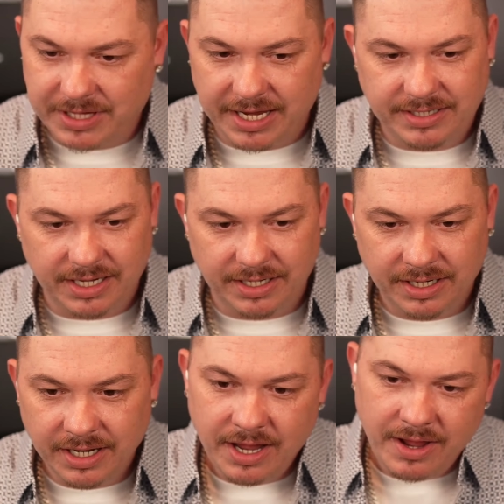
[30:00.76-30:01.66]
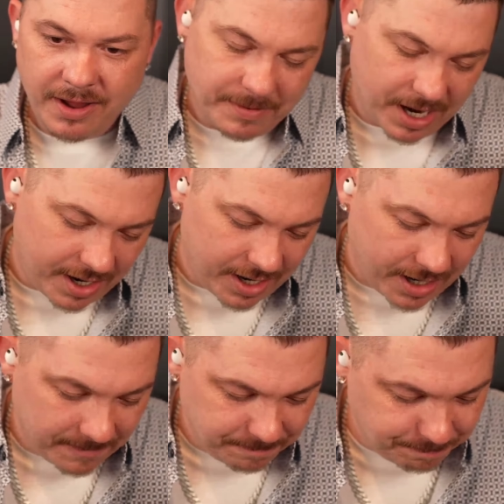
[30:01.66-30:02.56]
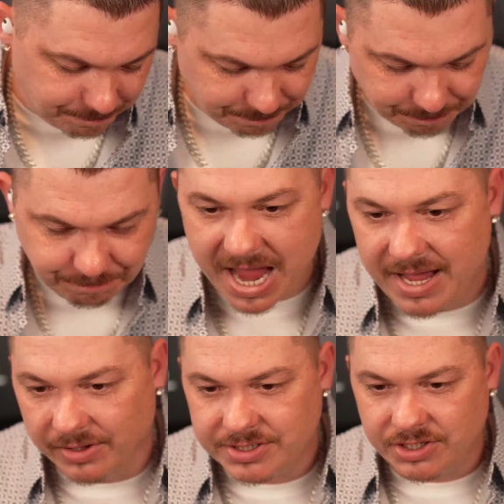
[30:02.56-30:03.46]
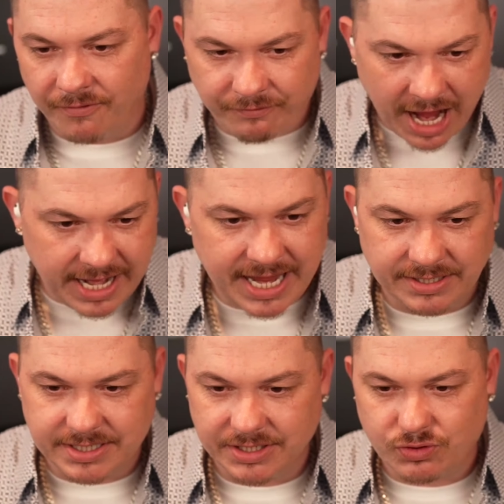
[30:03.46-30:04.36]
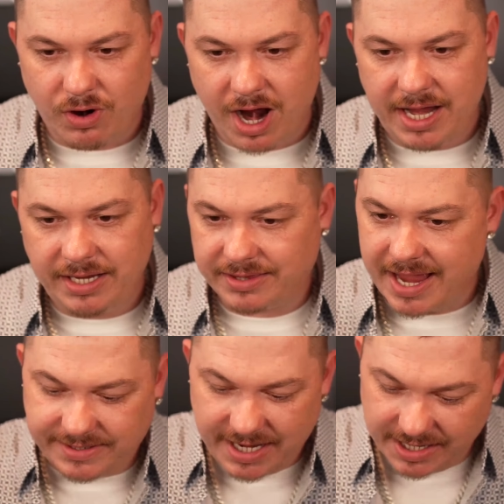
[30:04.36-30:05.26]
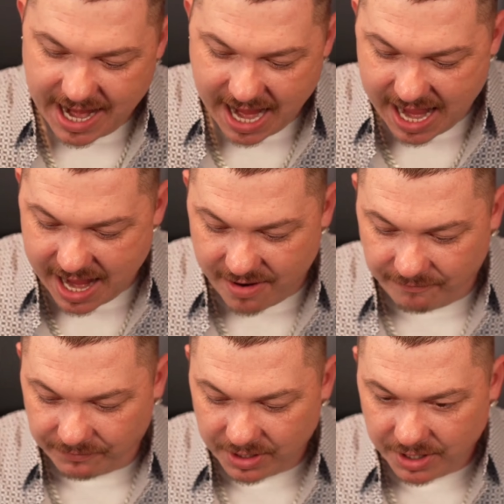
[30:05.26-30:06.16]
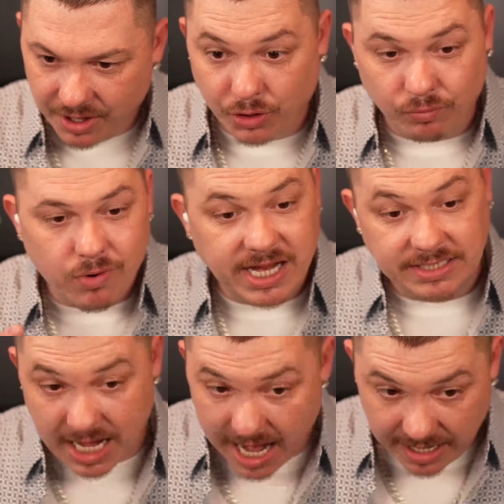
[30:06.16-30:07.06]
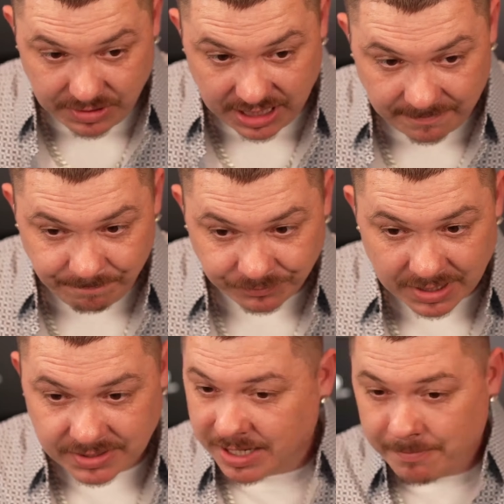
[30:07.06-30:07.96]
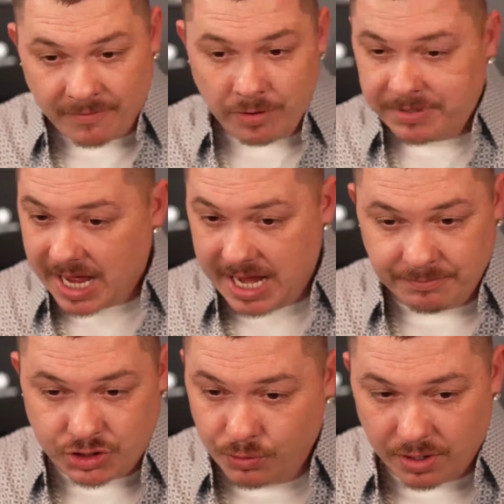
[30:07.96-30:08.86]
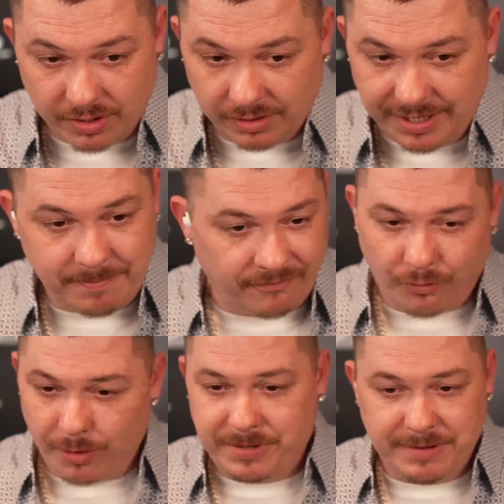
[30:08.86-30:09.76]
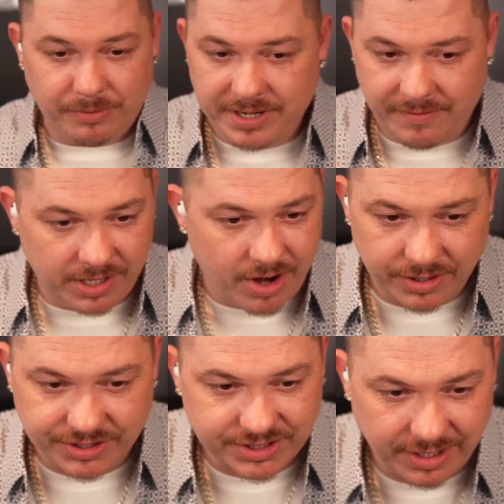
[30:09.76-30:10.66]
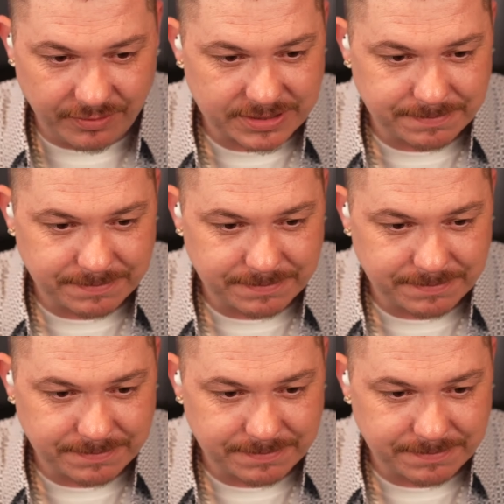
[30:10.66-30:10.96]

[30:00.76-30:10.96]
They didn't balance their finances right. They didn't have the right timing. Some of them came too early before people even understood it was